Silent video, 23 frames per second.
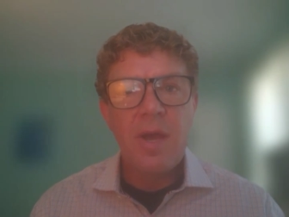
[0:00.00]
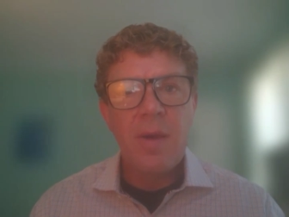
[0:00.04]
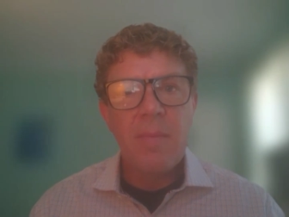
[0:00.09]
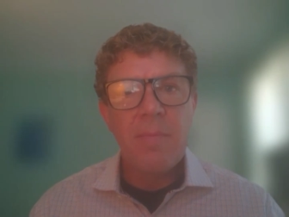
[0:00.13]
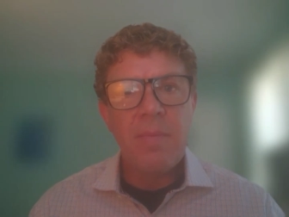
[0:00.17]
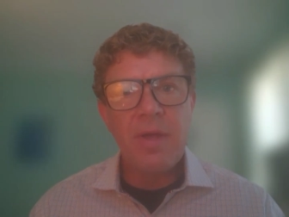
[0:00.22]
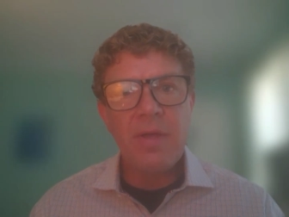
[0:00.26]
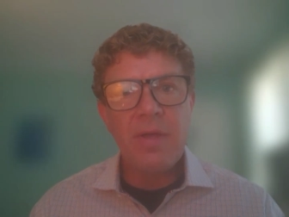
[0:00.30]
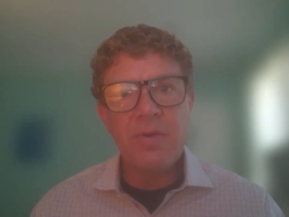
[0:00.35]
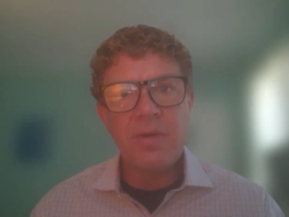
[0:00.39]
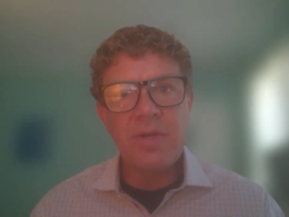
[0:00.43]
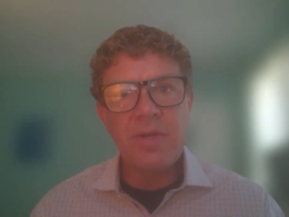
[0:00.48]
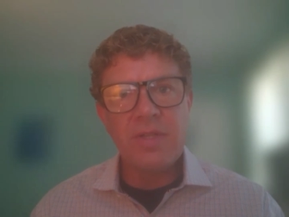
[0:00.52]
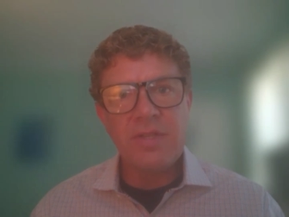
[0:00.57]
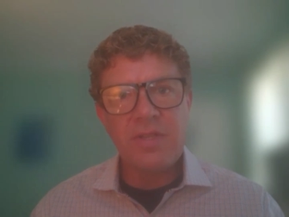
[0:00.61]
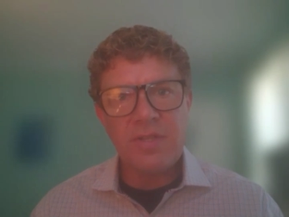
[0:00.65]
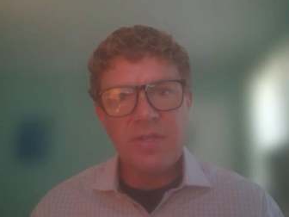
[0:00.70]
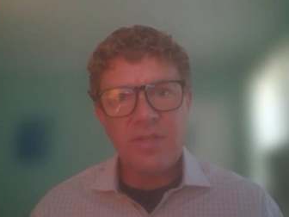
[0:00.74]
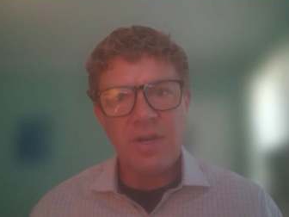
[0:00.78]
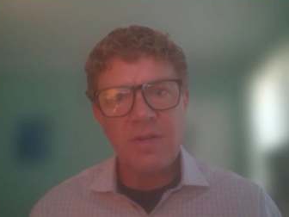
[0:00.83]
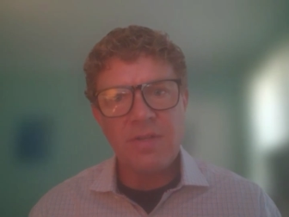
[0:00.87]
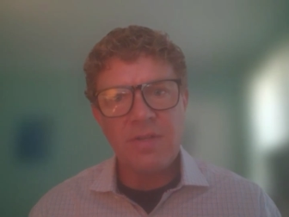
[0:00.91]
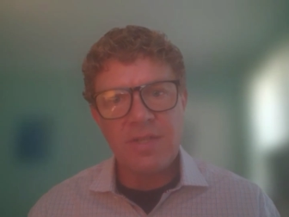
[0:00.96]
But you can
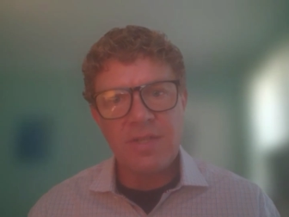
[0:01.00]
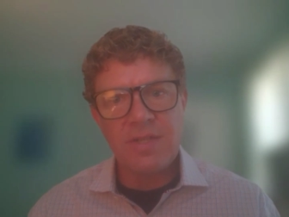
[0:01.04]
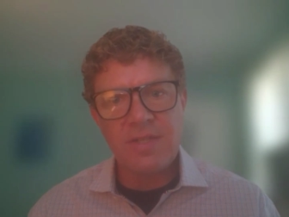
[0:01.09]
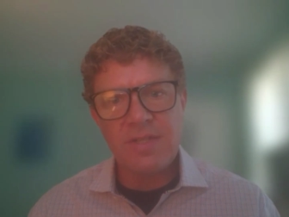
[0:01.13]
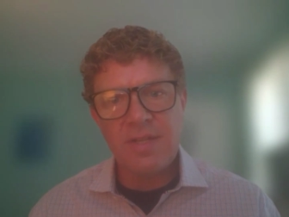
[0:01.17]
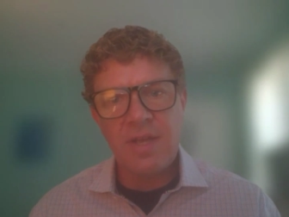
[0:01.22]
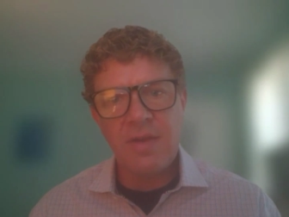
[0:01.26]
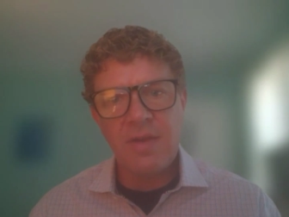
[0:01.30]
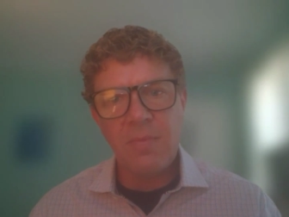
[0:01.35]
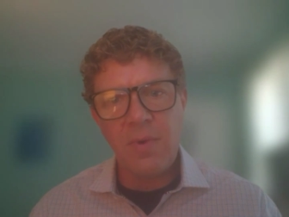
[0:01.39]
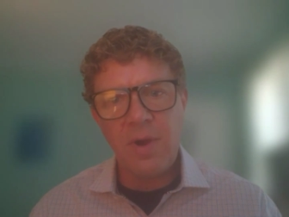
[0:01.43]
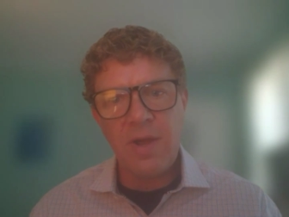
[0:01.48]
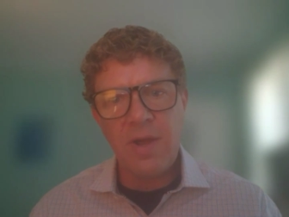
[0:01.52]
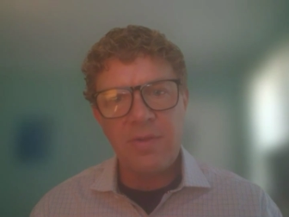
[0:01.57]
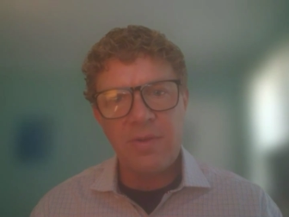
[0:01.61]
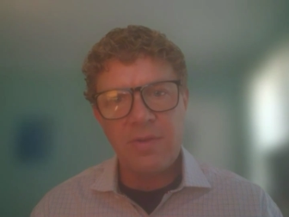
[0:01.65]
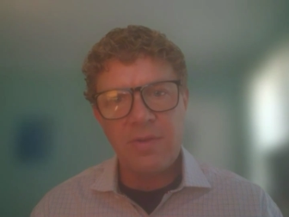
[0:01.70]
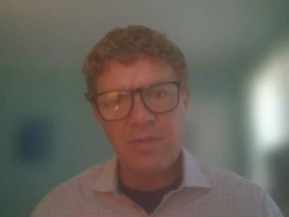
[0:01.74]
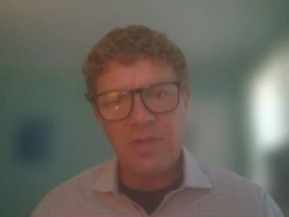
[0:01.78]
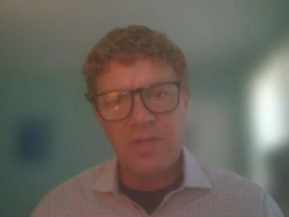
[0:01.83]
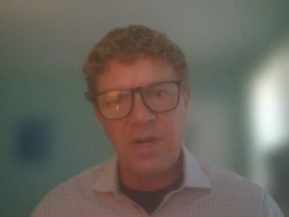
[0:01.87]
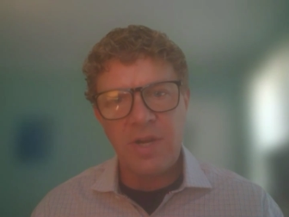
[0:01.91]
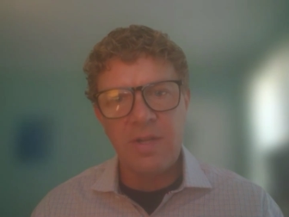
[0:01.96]
start to see where they're
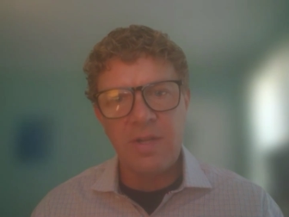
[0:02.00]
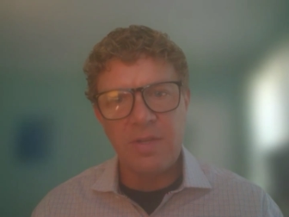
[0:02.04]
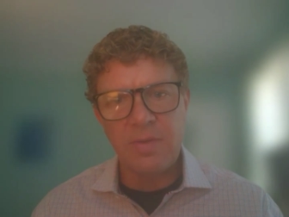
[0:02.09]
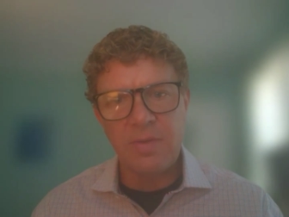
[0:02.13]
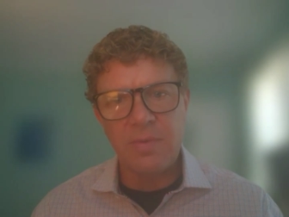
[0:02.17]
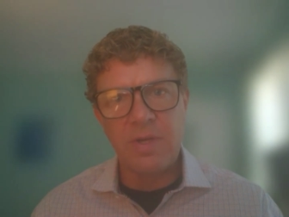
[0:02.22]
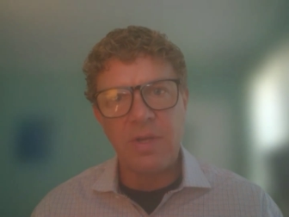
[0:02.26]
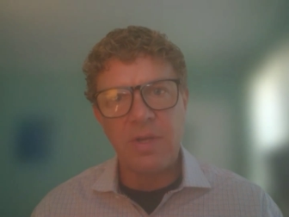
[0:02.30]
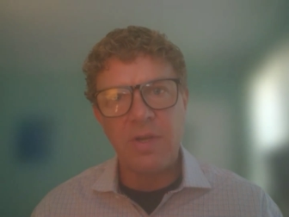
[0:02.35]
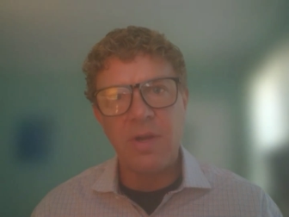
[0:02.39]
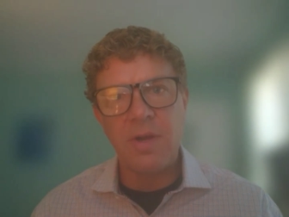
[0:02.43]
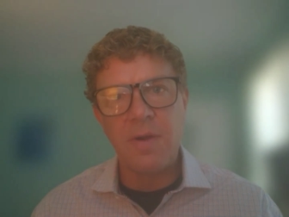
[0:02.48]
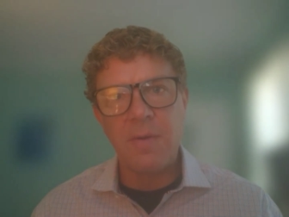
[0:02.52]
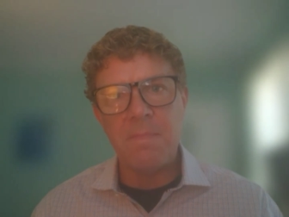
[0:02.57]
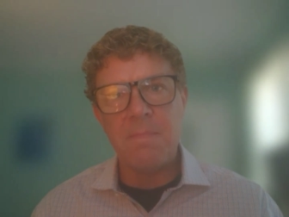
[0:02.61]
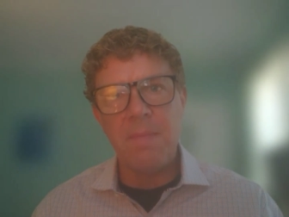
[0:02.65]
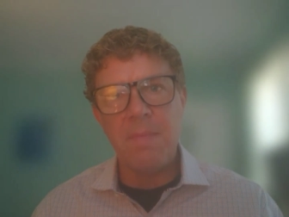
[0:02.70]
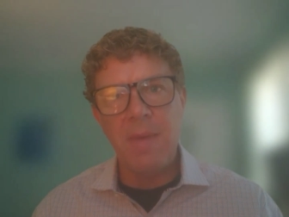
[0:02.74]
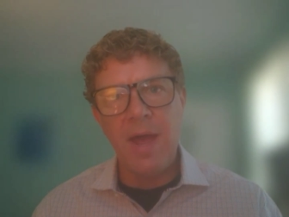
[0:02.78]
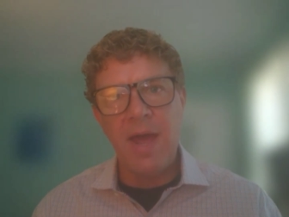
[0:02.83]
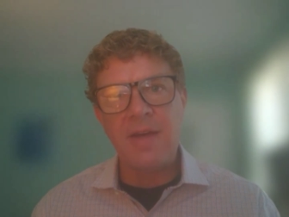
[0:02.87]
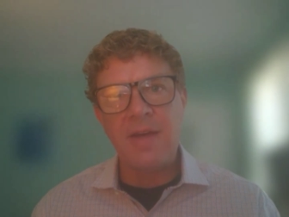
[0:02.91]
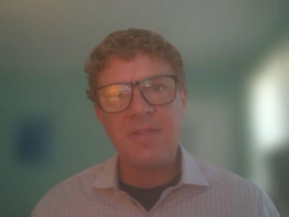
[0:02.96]
starting to incur
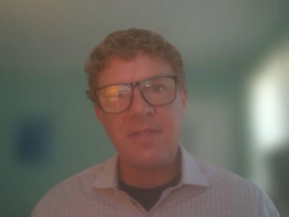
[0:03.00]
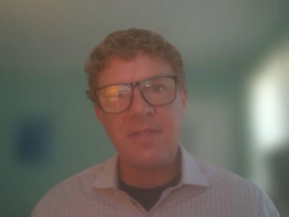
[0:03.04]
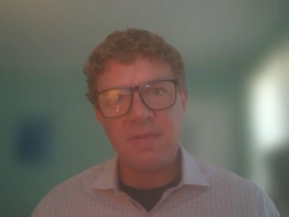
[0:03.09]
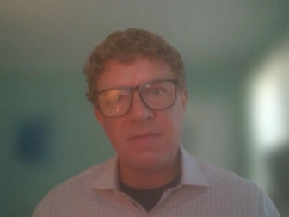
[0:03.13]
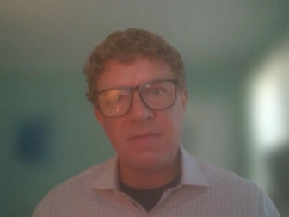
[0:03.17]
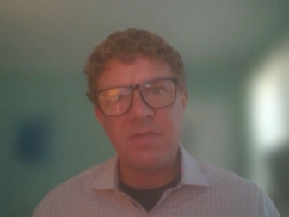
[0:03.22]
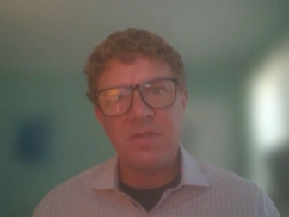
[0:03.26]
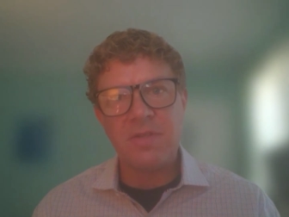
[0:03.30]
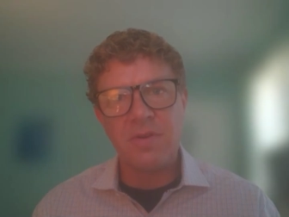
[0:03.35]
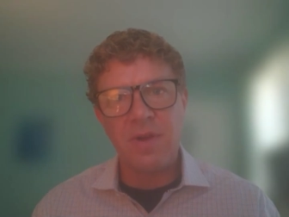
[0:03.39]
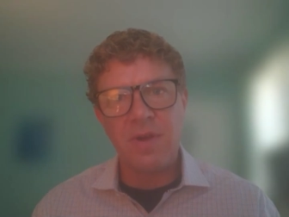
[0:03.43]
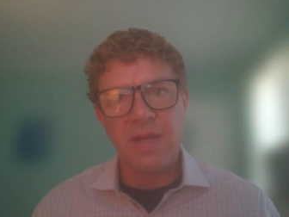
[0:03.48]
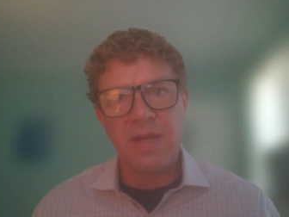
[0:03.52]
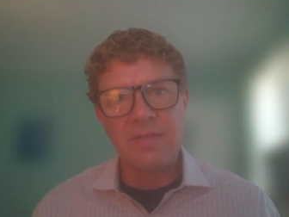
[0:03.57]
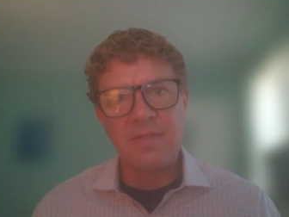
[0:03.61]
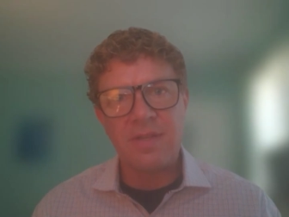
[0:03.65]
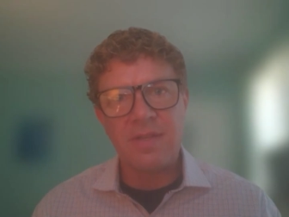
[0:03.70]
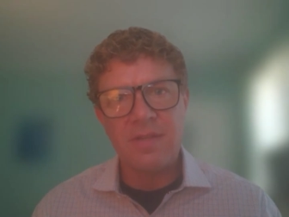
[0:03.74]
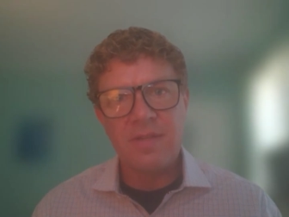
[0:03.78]
massive stress,